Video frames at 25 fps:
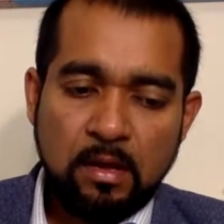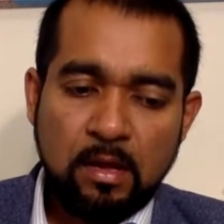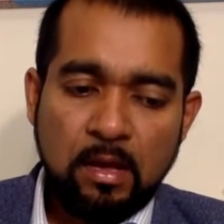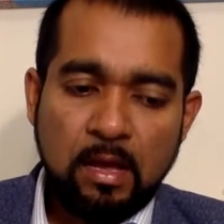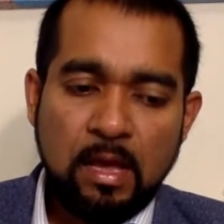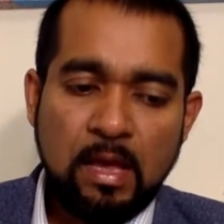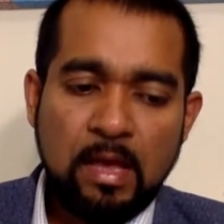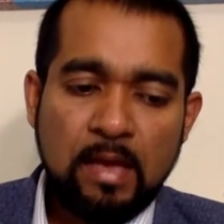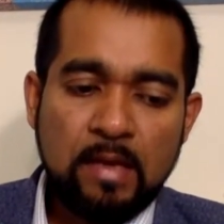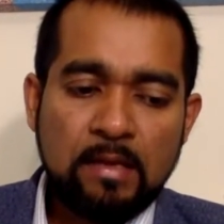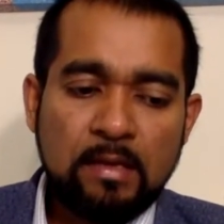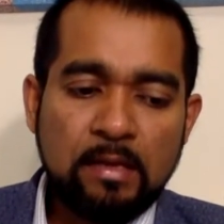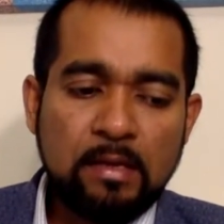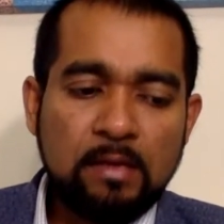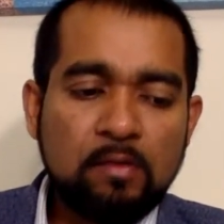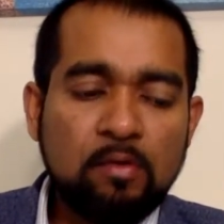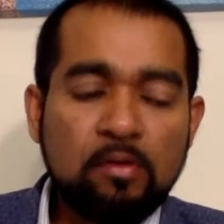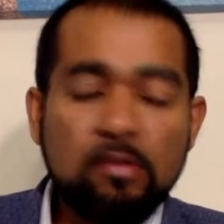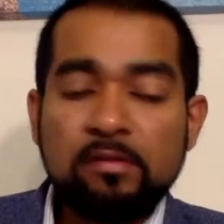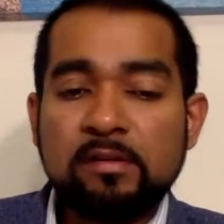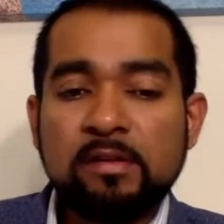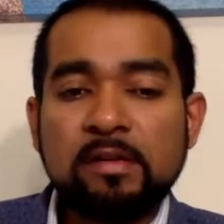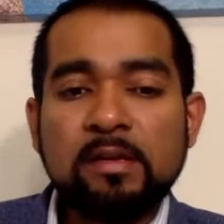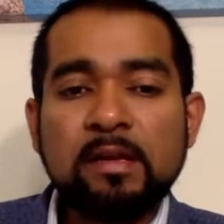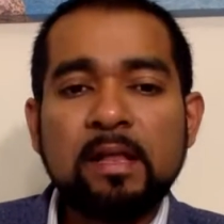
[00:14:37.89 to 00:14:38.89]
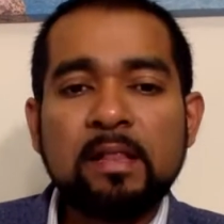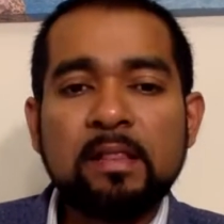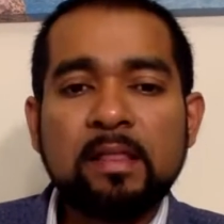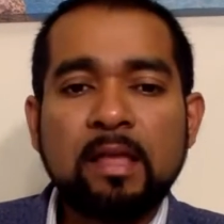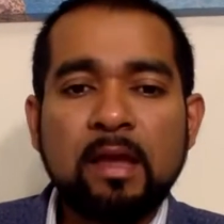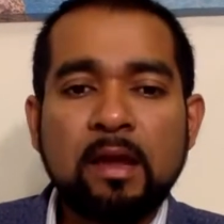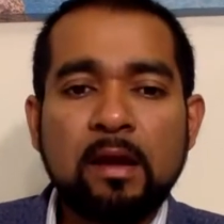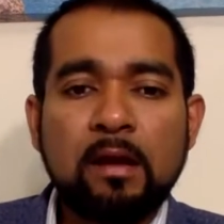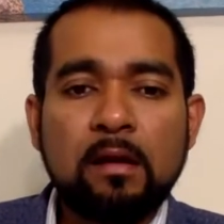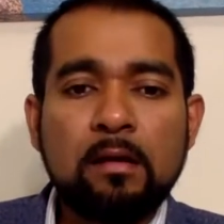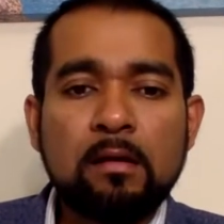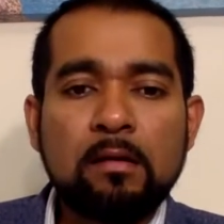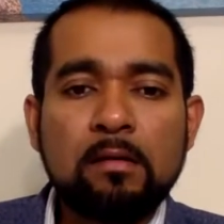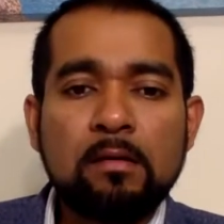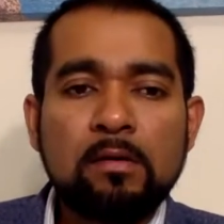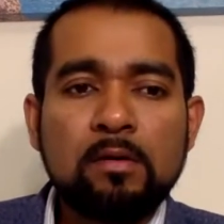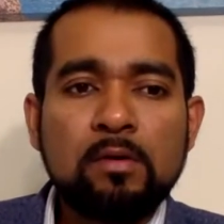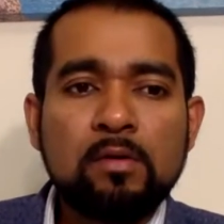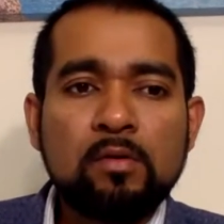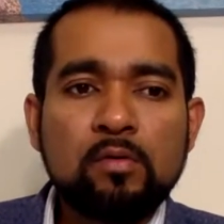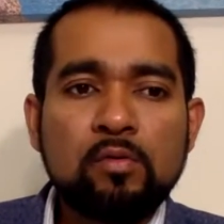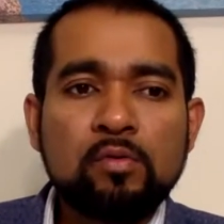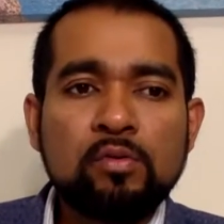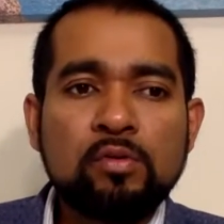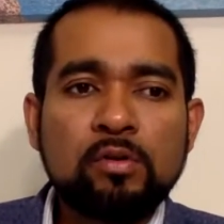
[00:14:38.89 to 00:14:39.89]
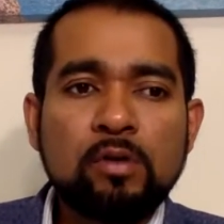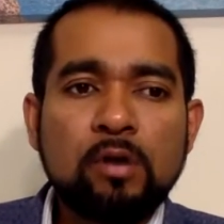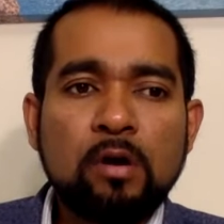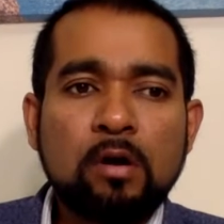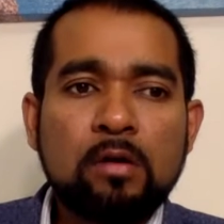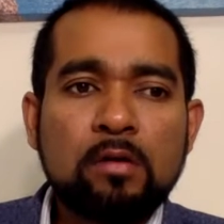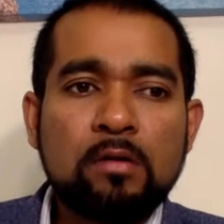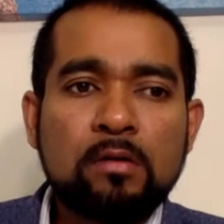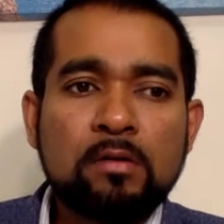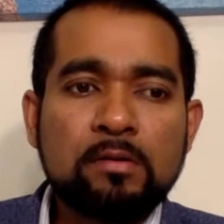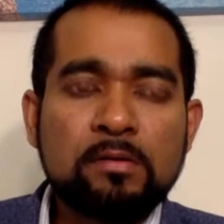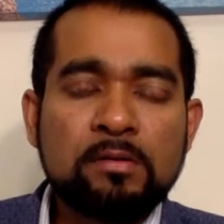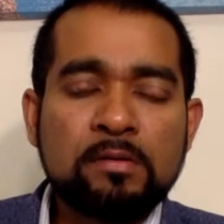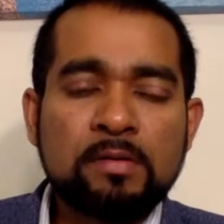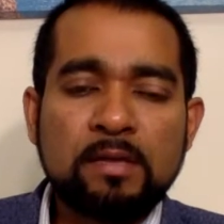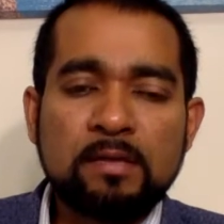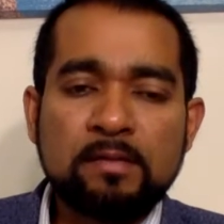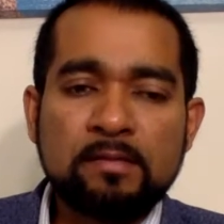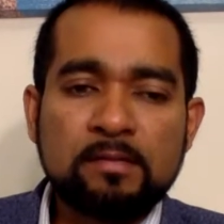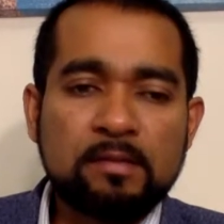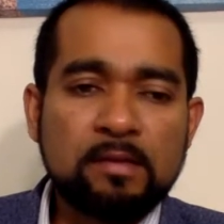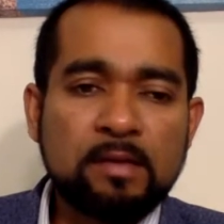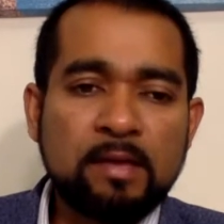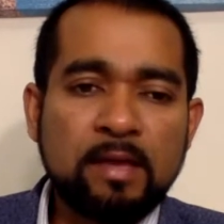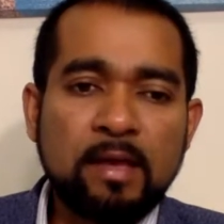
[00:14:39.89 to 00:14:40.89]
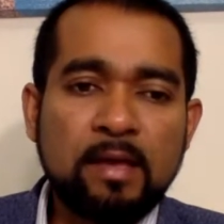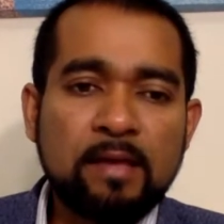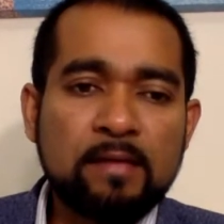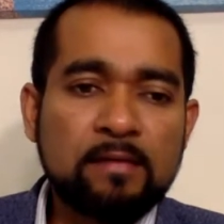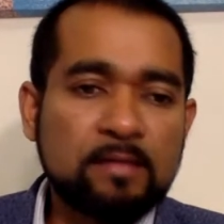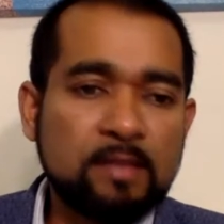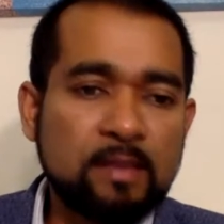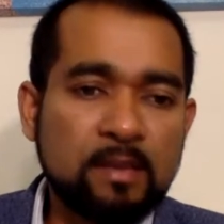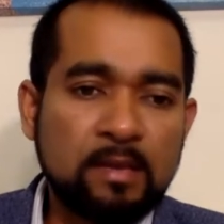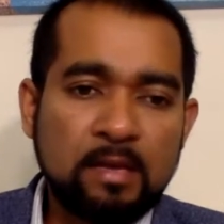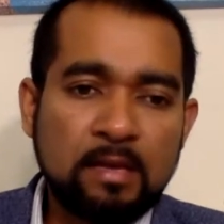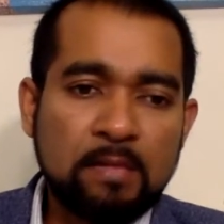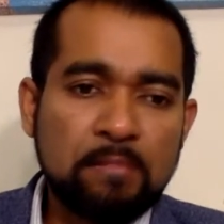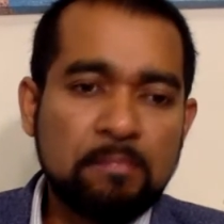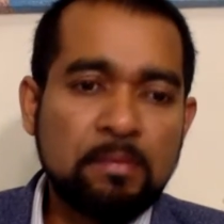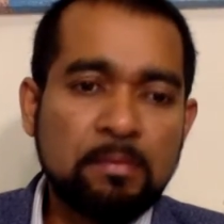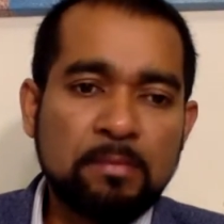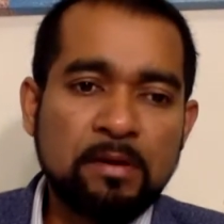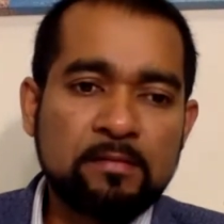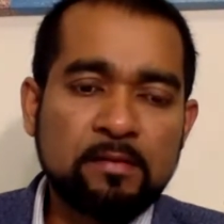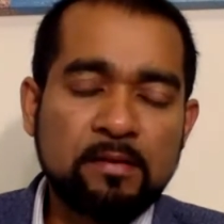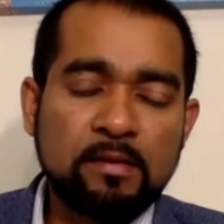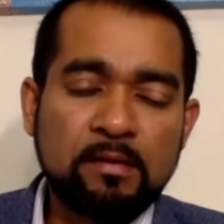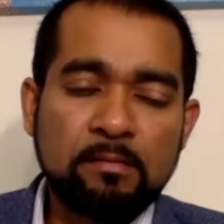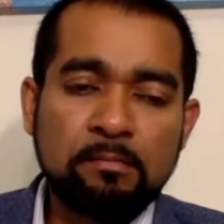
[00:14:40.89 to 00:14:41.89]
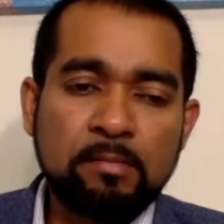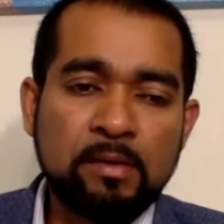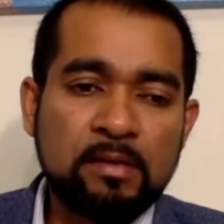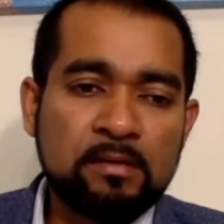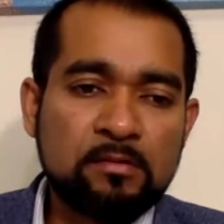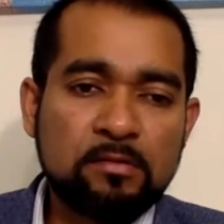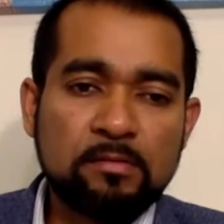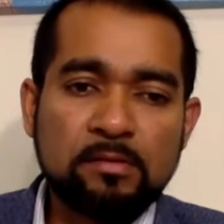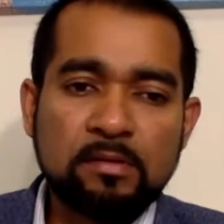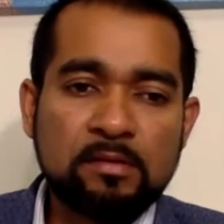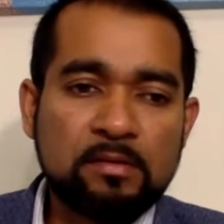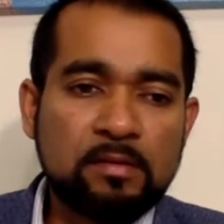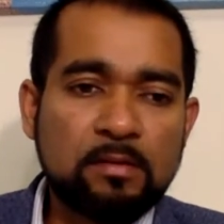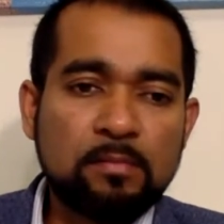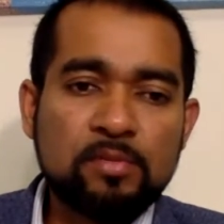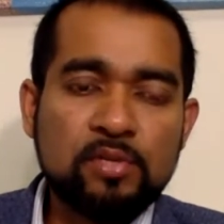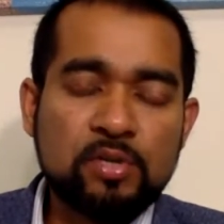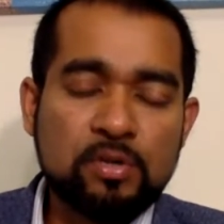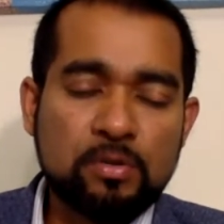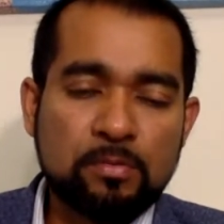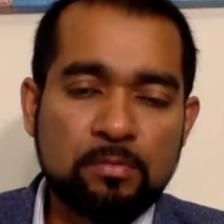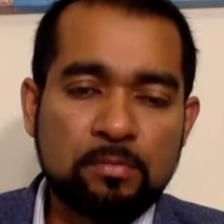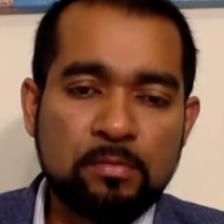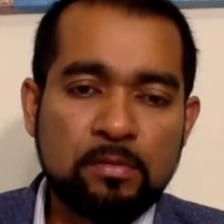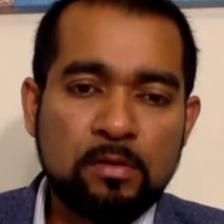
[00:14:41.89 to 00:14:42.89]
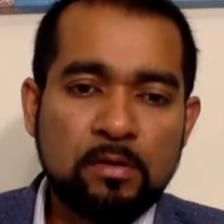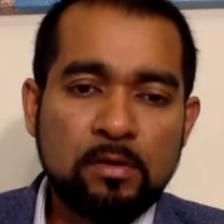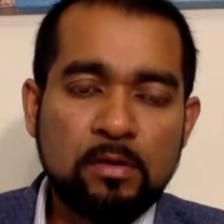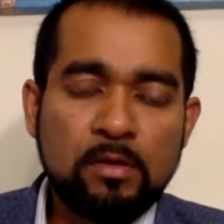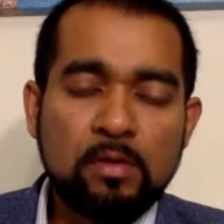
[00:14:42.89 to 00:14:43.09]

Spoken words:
And in holistic healthcare, we do not just guess and give the medicine based on the symptom.